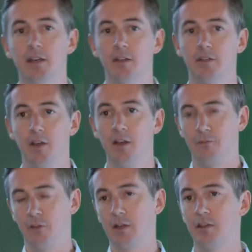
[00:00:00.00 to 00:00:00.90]
is
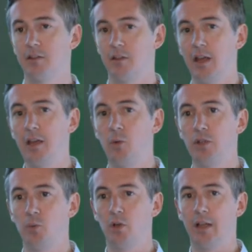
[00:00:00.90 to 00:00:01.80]
Flux as a
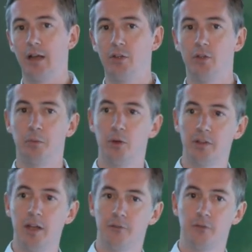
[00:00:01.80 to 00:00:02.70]
language will allow you to pull
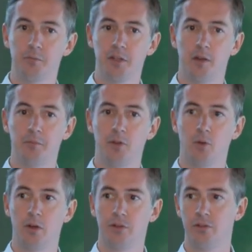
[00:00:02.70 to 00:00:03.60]
data from some
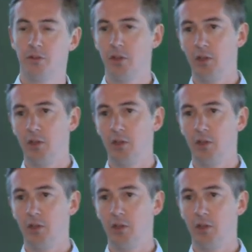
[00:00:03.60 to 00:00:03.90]
source,